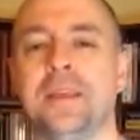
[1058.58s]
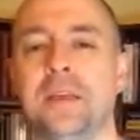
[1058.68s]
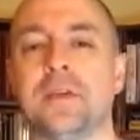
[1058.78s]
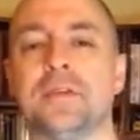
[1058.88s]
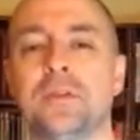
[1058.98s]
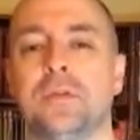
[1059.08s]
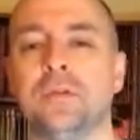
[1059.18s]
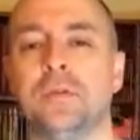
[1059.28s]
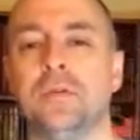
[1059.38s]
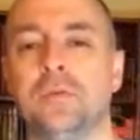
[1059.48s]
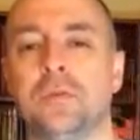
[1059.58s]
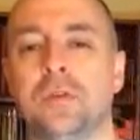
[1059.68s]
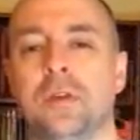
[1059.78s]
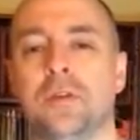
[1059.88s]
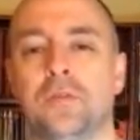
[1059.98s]
Yes,
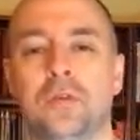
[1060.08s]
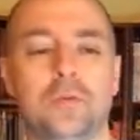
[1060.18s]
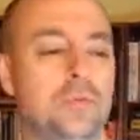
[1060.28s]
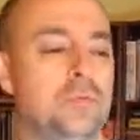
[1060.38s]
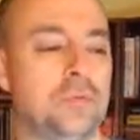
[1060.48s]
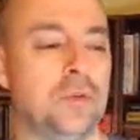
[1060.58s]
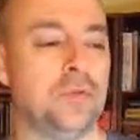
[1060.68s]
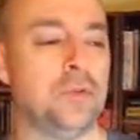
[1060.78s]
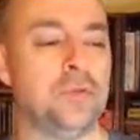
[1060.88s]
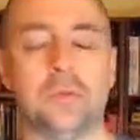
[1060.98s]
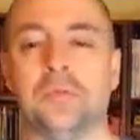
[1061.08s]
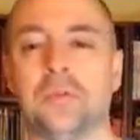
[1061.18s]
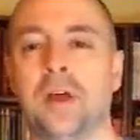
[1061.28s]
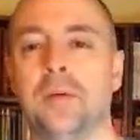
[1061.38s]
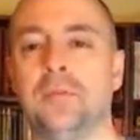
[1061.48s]
if you
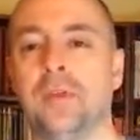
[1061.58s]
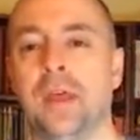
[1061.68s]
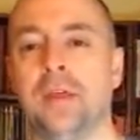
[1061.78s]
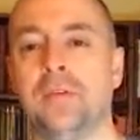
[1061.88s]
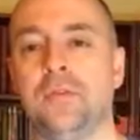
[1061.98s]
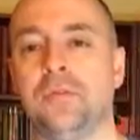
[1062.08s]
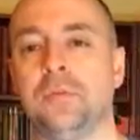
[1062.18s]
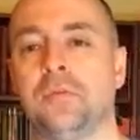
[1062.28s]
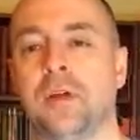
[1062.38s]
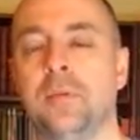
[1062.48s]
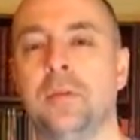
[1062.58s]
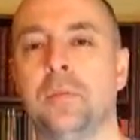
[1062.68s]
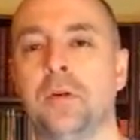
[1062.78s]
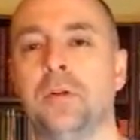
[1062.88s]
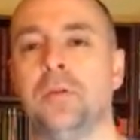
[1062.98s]
subscribe to
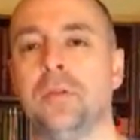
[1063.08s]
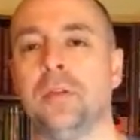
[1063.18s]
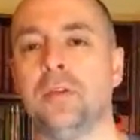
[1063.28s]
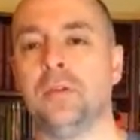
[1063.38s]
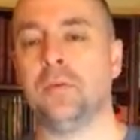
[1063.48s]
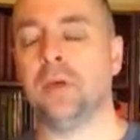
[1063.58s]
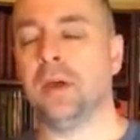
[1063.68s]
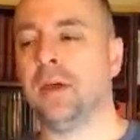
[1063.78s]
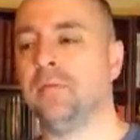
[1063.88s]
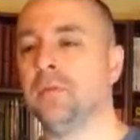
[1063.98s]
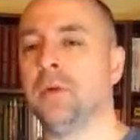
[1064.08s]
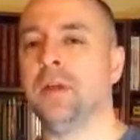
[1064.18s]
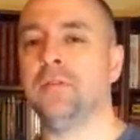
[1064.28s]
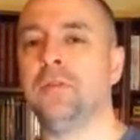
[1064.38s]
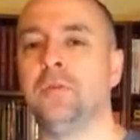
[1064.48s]
the Burn Unit, then you have the
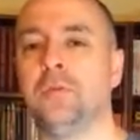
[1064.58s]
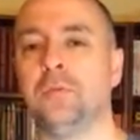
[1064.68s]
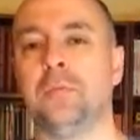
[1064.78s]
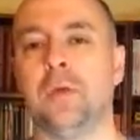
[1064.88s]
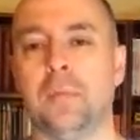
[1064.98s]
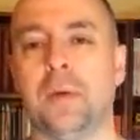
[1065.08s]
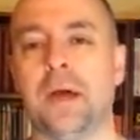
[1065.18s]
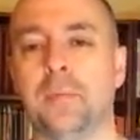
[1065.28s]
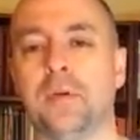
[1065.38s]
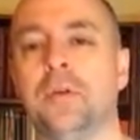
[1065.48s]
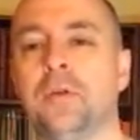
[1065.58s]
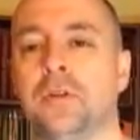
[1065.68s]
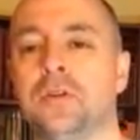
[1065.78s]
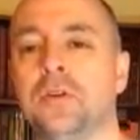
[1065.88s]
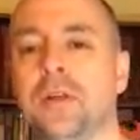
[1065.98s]
right to buy a Burn
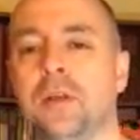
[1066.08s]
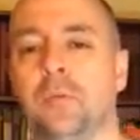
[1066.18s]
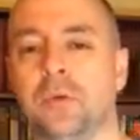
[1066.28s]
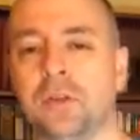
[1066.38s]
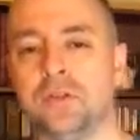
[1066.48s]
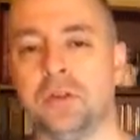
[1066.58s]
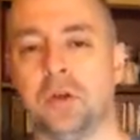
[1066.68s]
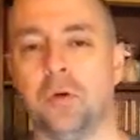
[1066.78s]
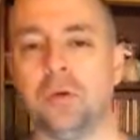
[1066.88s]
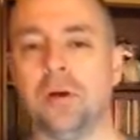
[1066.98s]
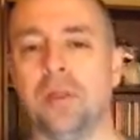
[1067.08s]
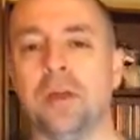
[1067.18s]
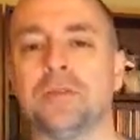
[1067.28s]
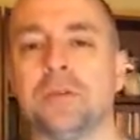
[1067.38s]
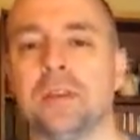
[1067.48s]
Unit shirt, and we'll get you the code and all
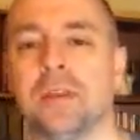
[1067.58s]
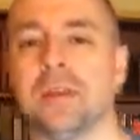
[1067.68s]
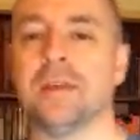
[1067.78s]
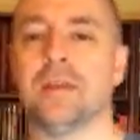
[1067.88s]
that sort of thing.